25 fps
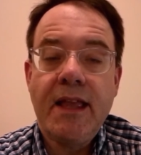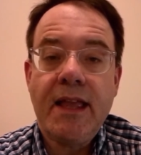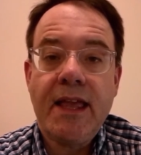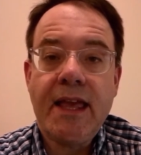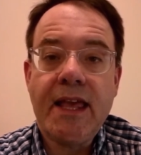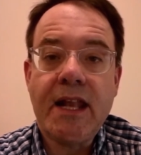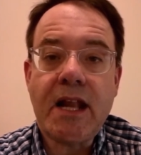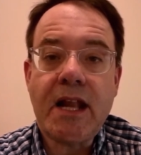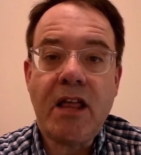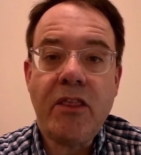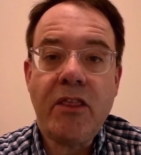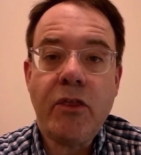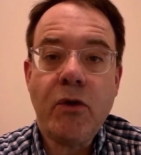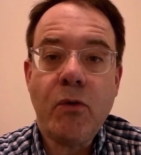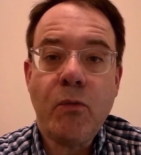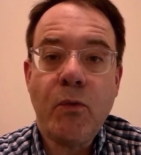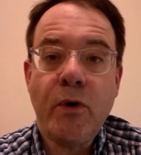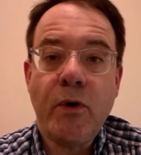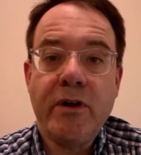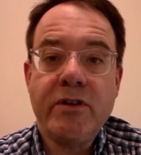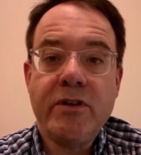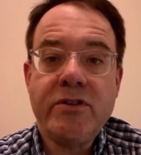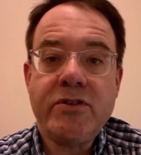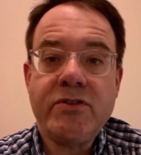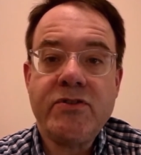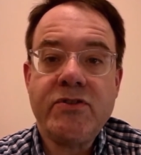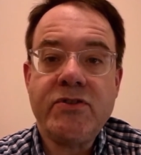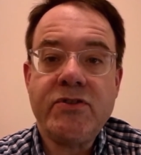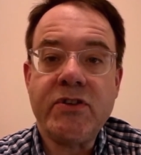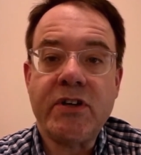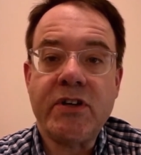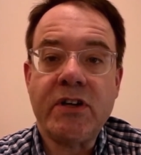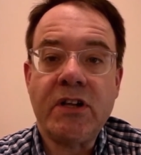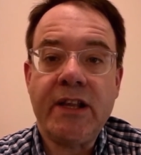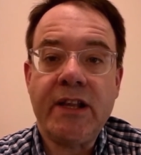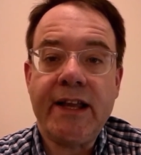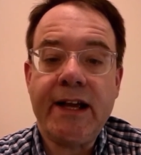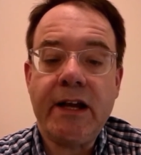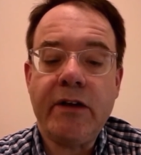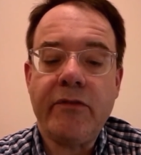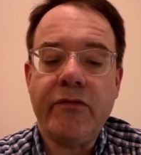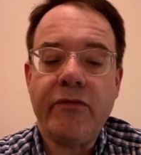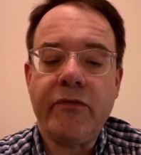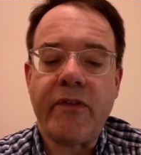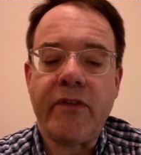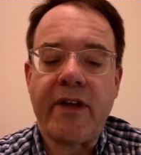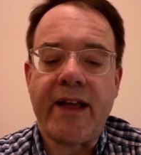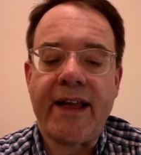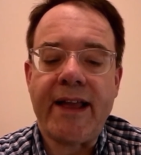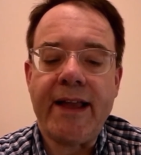In other words, to
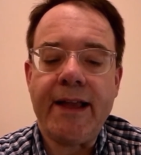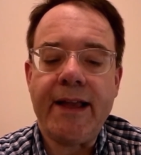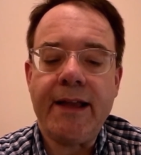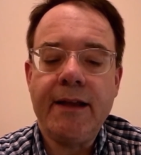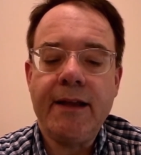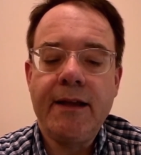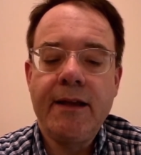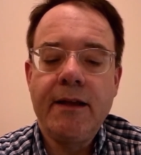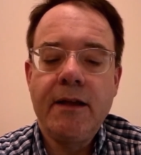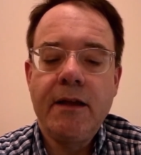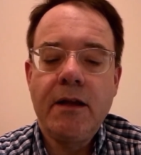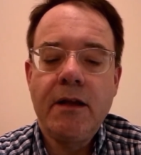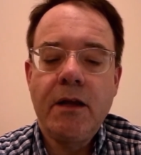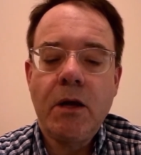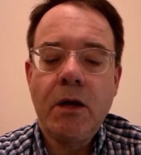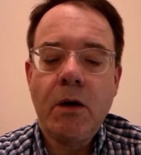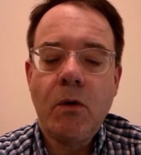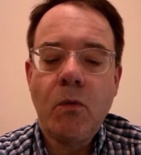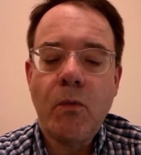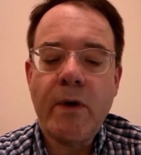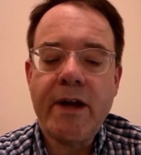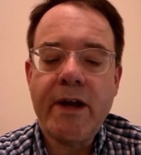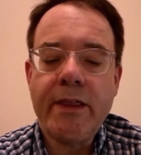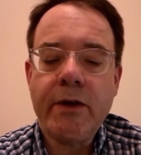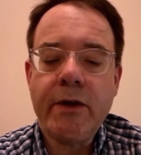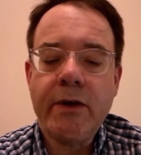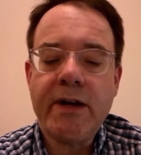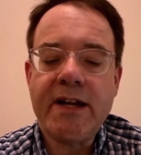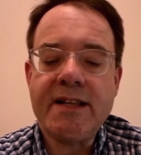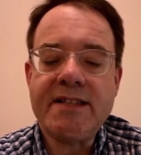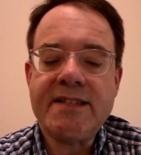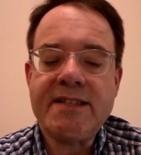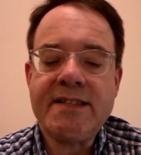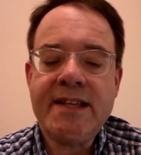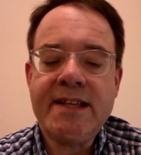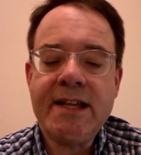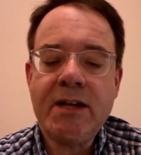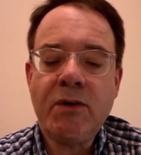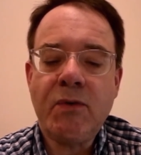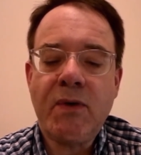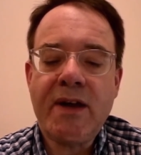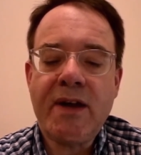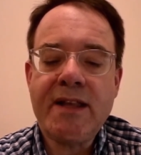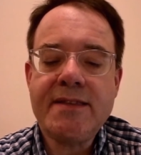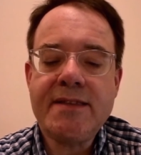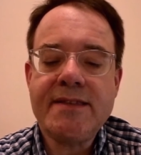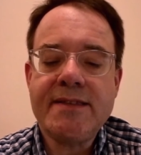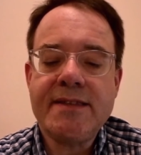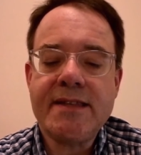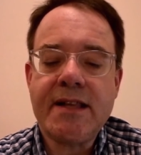clarify whether a
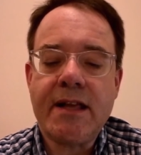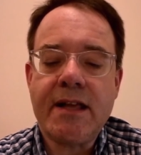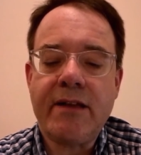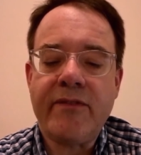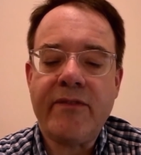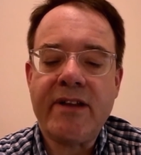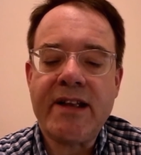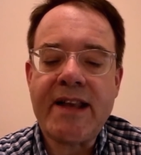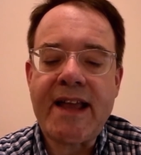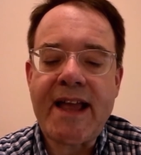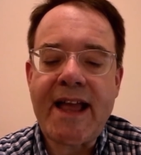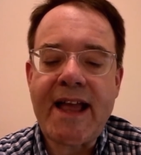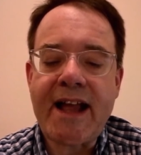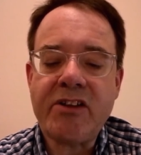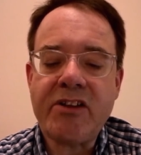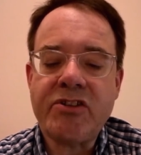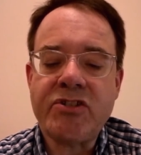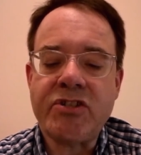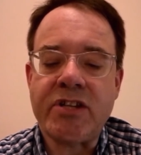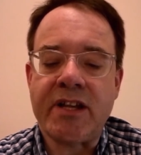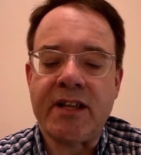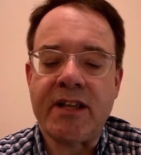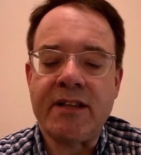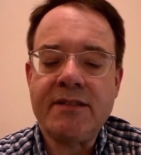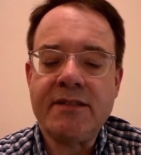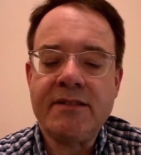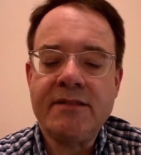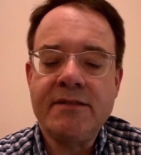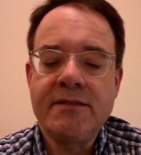sequence of an action